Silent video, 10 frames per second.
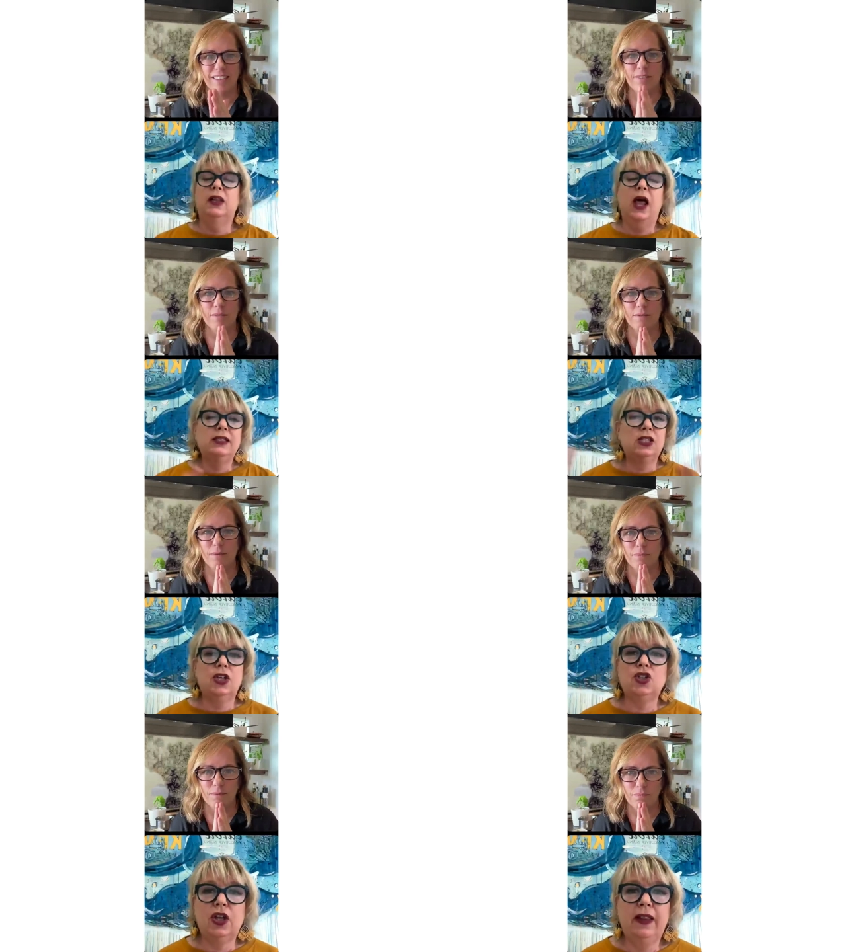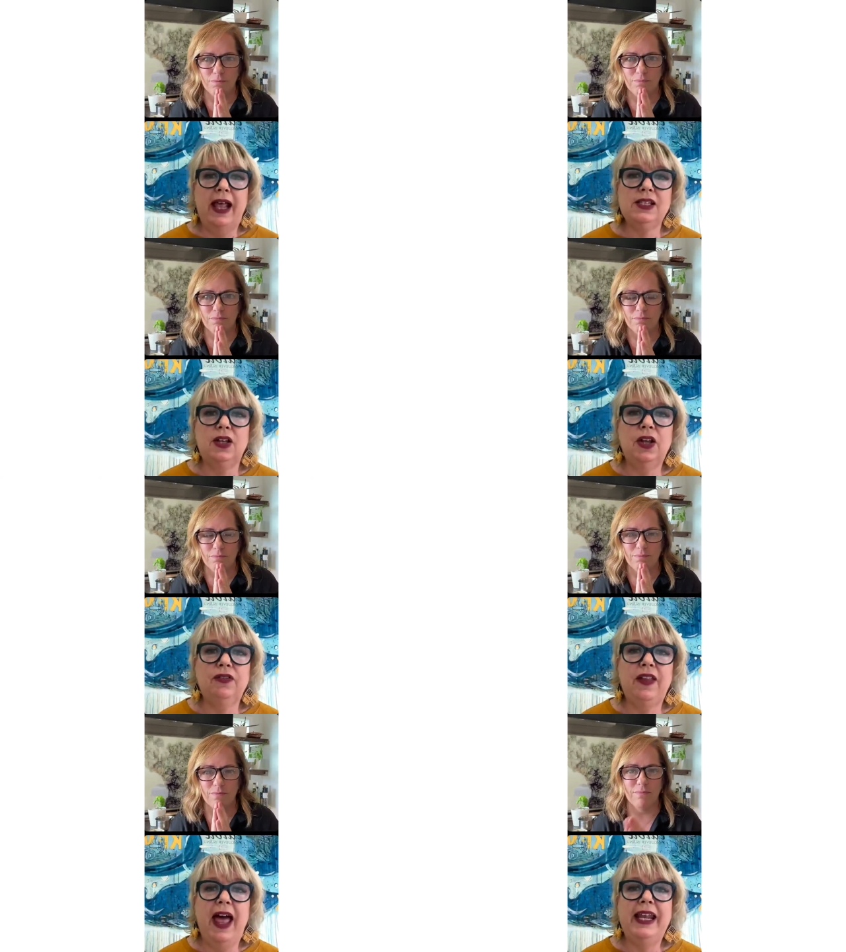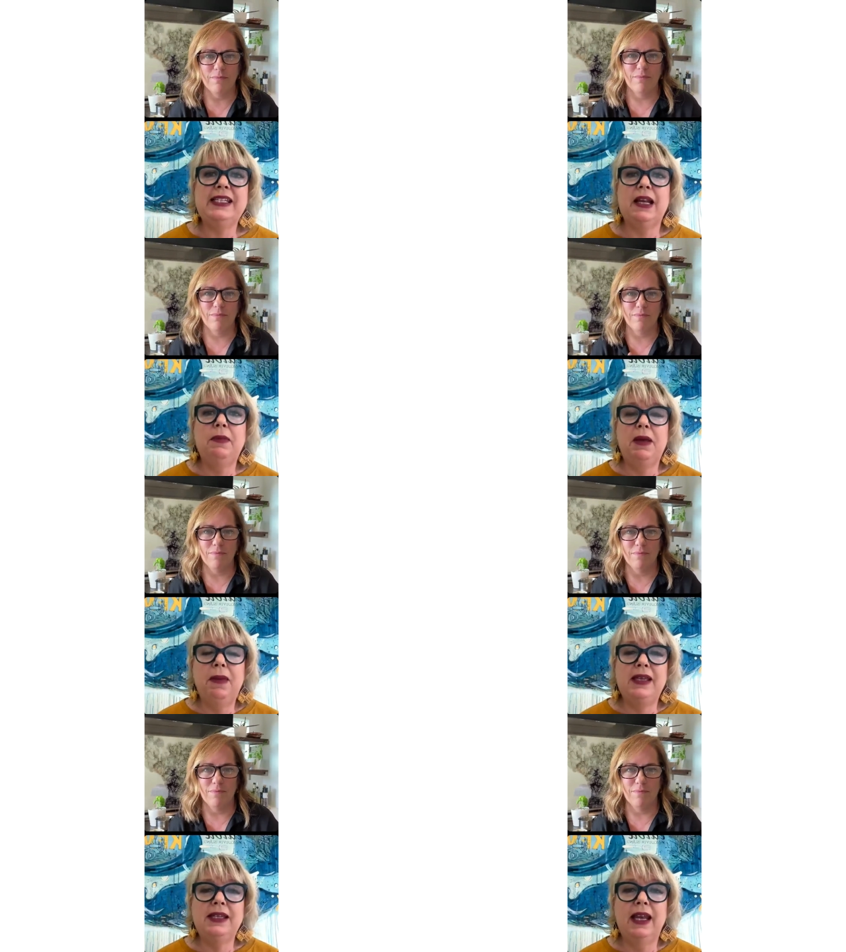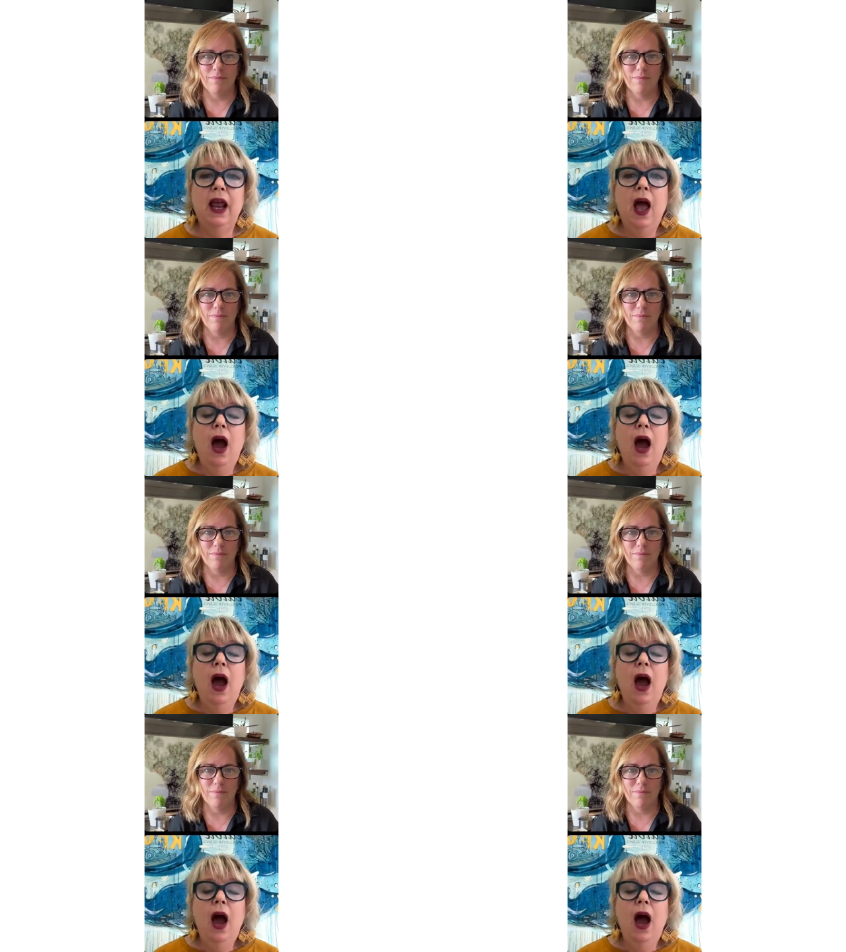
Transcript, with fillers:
Speaker 1: lots of social on that. So look for that. It's going to be amazing.